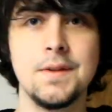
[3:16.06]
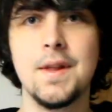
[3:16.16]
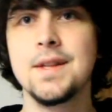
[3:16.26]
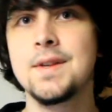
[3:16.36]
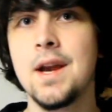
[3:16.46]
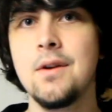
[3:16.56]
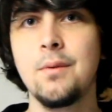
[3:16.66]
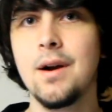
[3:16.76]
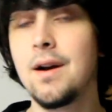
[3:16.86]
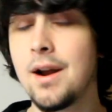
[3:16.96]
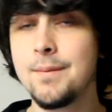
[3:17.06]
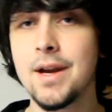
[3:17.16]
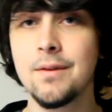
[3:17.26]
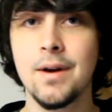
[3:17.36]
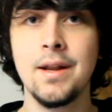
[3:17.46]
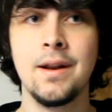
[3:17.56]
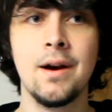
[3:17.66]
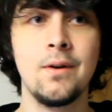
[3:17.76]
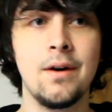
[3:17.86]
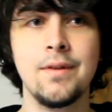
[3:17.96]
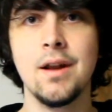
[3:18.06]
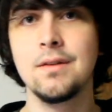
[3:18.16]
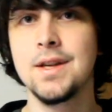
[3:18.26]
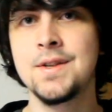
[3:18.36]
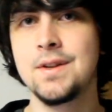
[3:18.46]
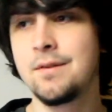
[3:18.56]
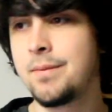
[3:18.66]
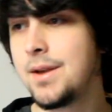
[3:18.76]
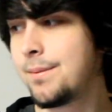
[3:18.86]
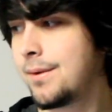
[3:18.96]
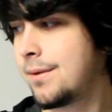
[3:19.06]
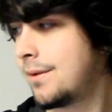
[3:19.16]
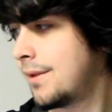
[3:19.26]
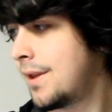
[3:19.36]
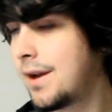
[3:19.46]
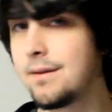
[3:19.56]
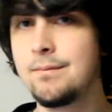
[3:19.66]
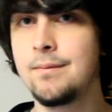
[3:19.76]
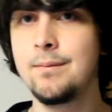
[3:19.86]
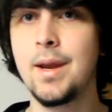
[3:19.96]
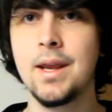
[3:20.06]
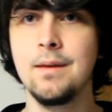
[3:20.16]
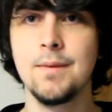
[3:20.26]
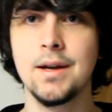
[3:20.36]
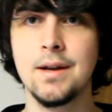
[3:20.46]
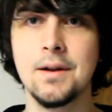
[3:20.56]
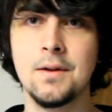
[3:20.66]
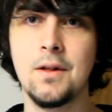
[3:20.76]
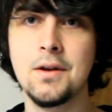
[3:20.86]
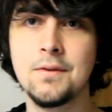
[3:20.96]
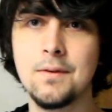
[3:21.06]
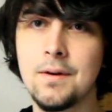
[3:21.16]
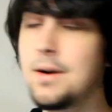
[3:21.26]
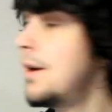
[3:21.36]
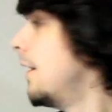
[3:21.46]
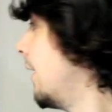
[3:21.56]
So that's kind of where I'm at right now. I've got a list of people that I'm making magnetic clocks for,